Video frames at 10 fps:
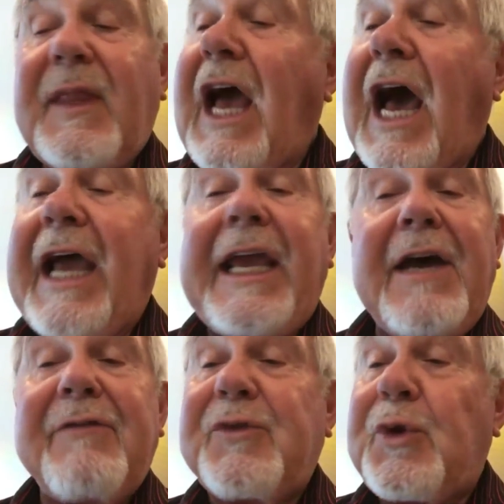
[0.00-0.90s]
I
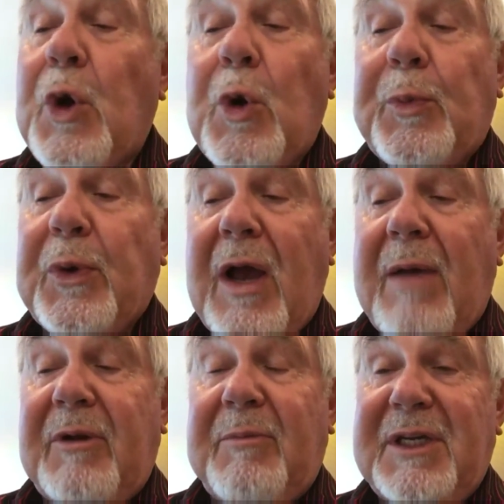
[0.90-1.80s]
have no
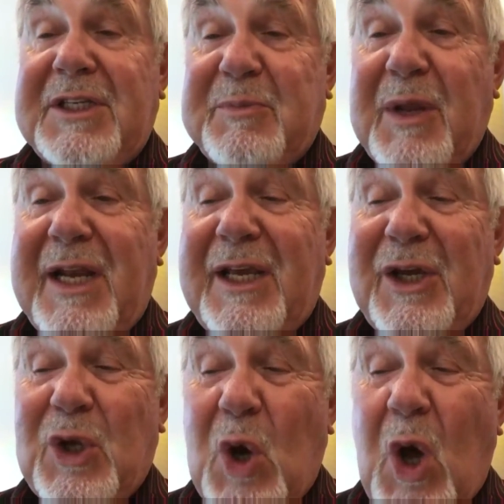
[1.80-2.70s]
problem explaining
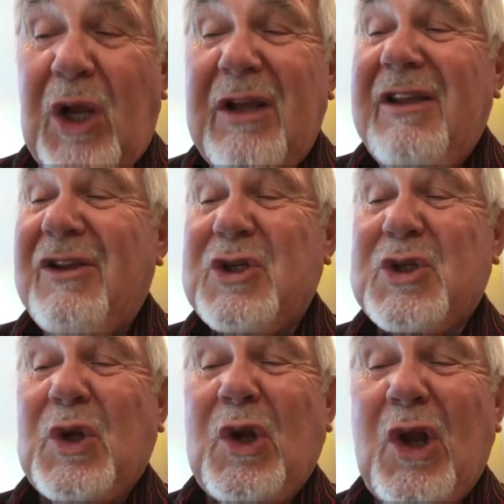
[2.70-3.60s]
it all.
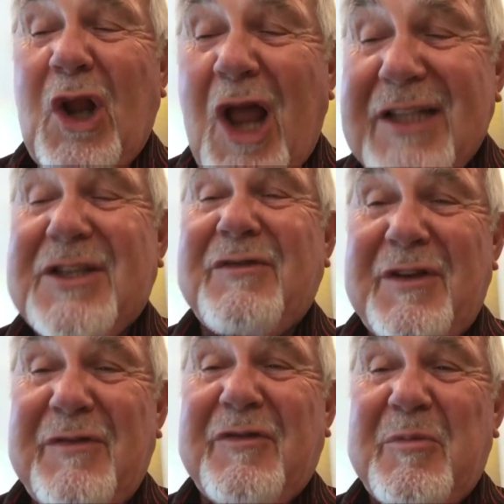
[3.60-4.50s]
There's lots of
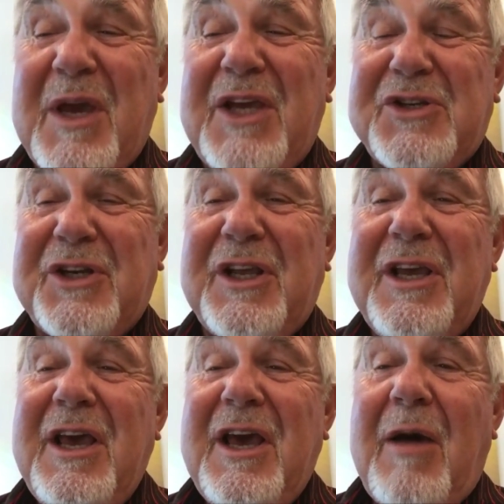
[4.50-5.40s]
information
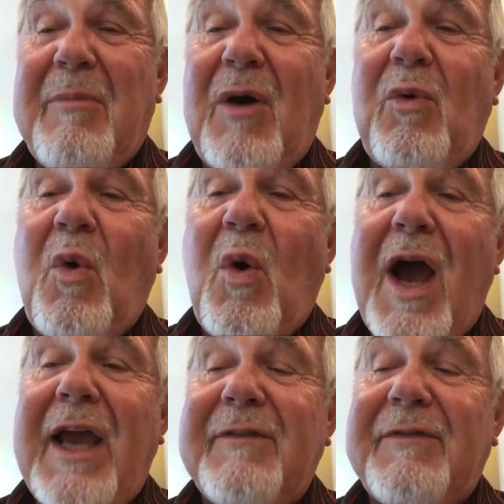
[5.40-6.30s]
about
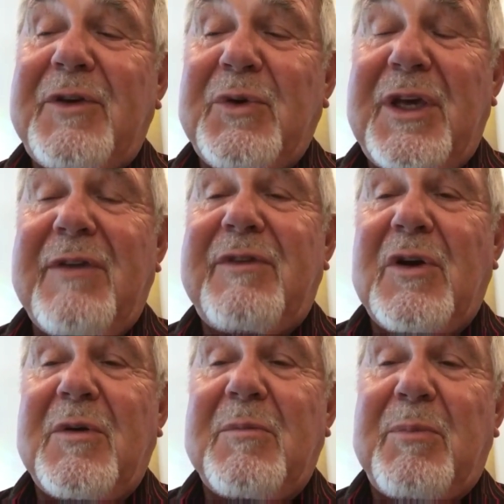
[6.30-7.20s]
why if you give
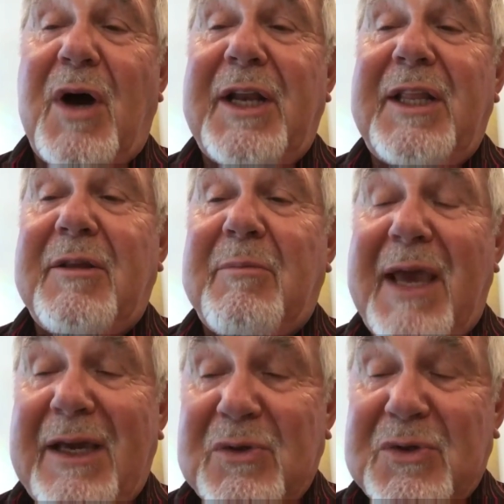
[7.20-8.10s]
your body the
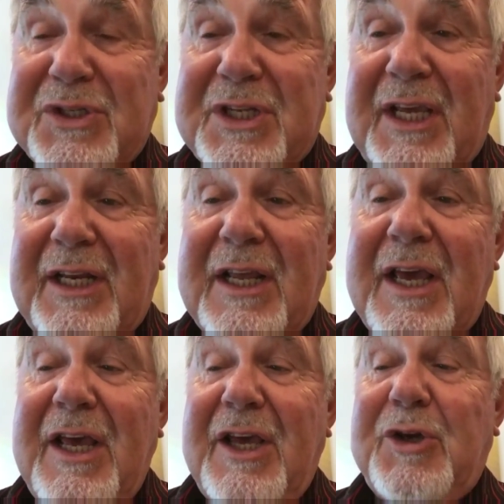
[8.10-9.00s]
mangosteen,
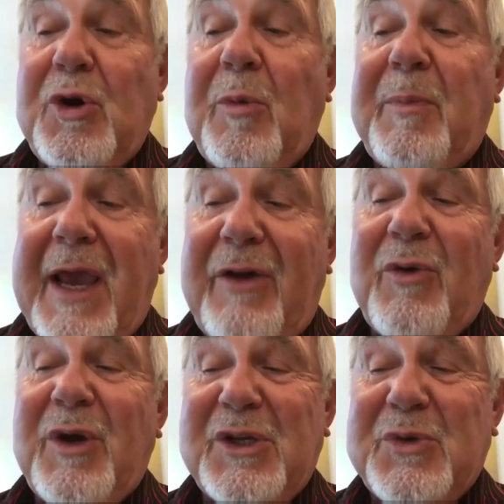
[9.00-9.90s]
your
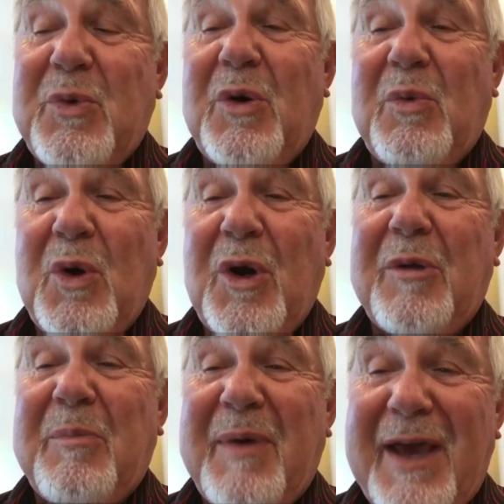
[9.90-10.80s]
pancreas will
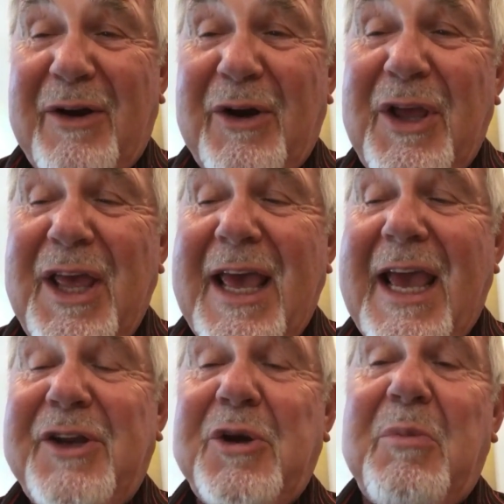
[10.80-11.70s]
work better
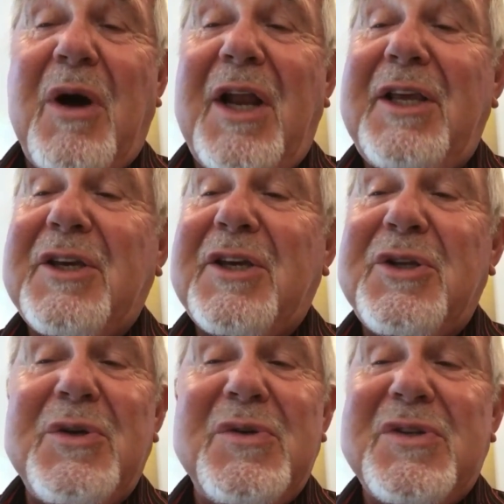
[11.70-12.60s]
and your body can
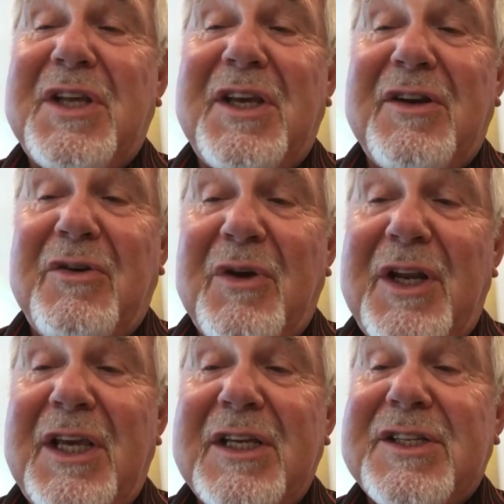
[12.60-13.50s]
use the
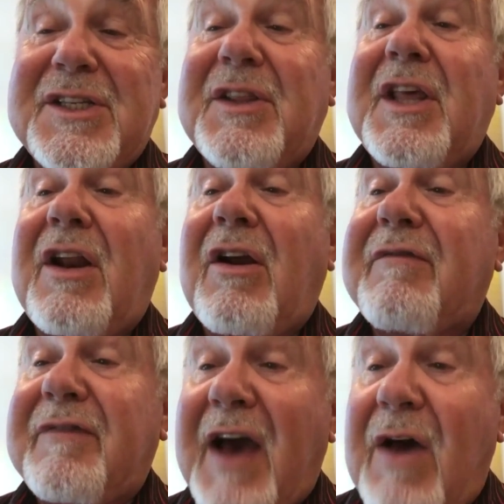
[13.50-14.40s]
ingredients that are
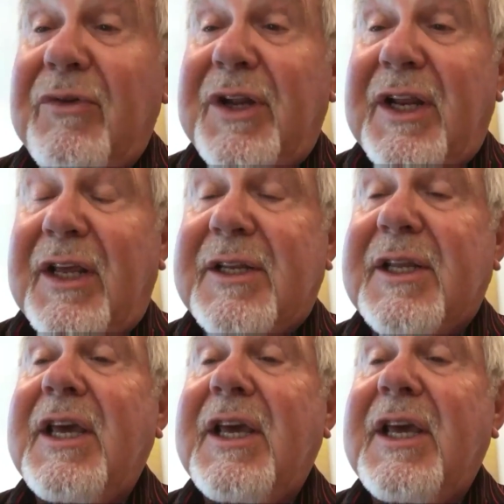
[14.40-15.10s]
found in it